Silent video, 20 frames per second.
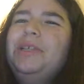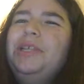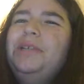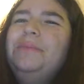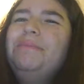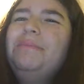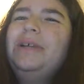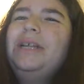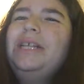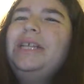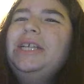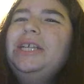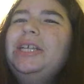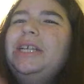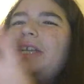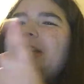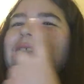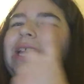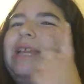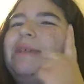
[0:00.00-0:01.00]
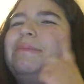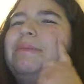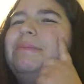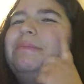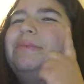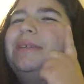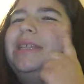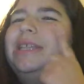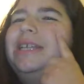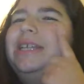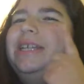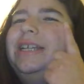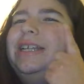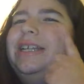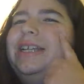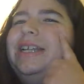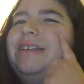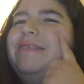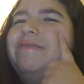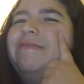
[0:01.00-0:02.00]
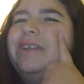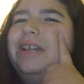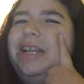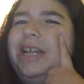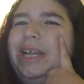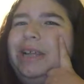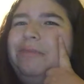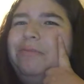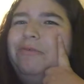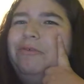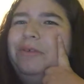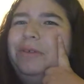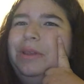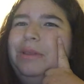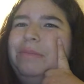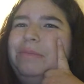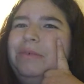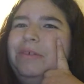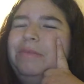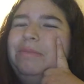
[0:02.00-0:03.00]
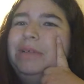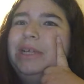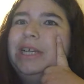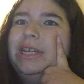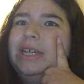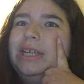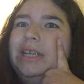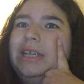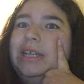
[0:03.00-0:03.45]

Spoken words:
you probably should have came up with a different name for the movement.